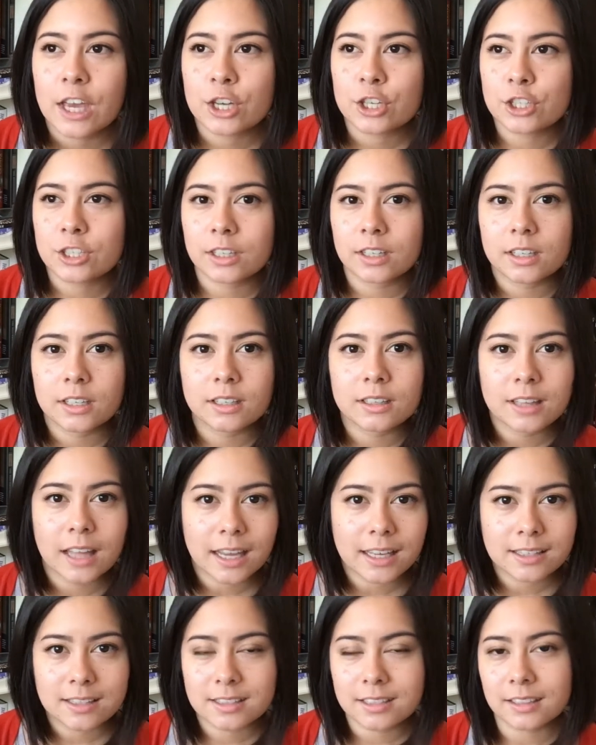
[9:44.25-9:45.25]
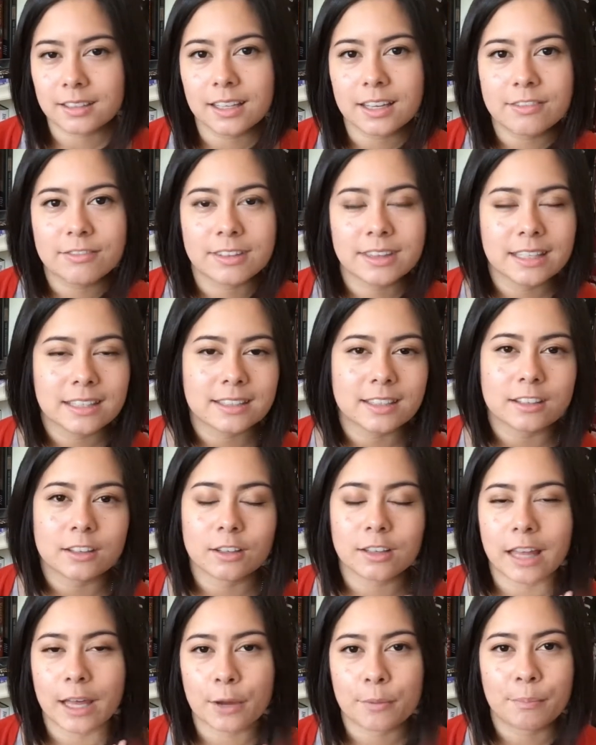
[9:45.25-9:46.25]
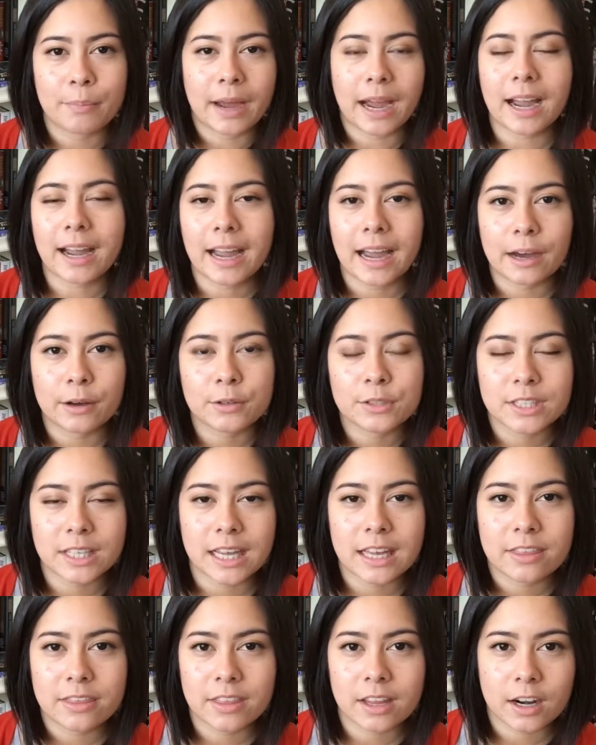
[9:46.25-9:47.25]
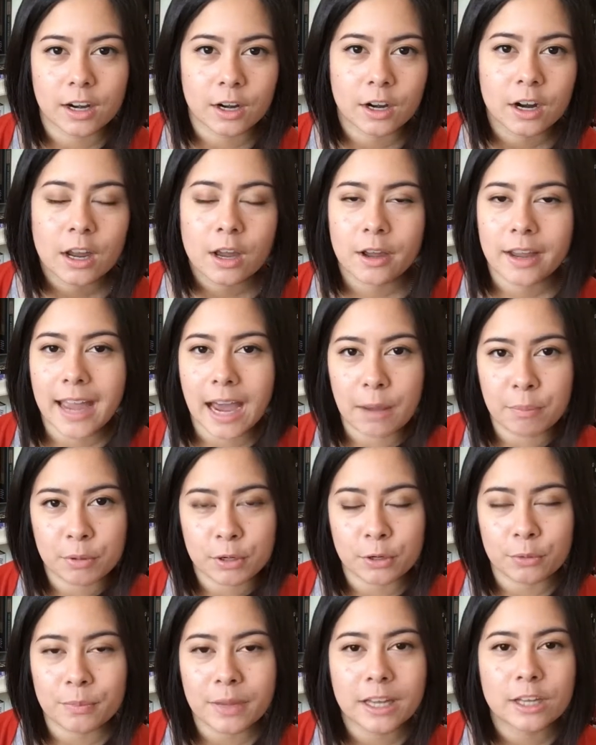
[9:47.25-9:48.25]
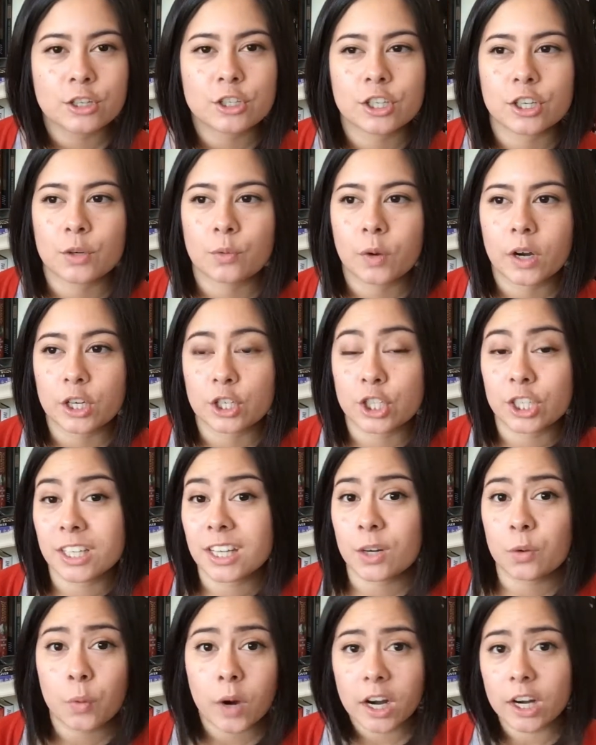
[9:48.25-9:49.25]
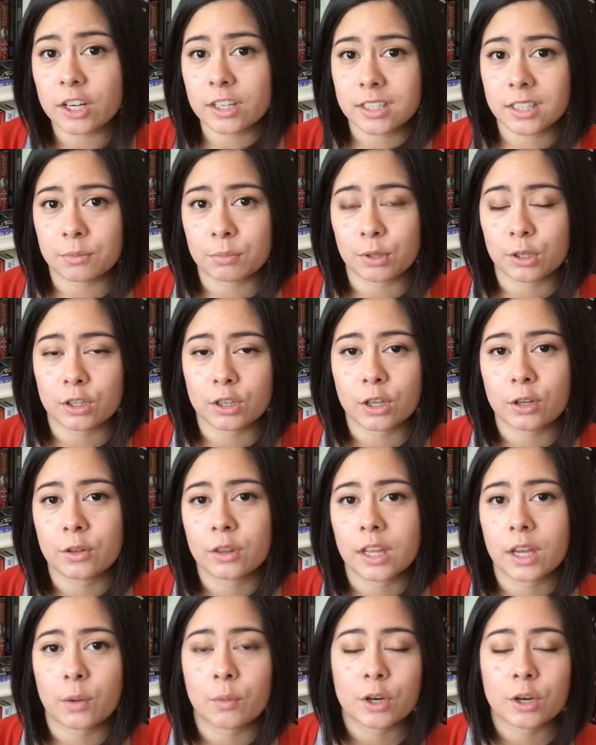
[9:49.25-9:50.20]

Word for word: she likes to live in this little like back house in their capital mansion where she can wear her simple clothing,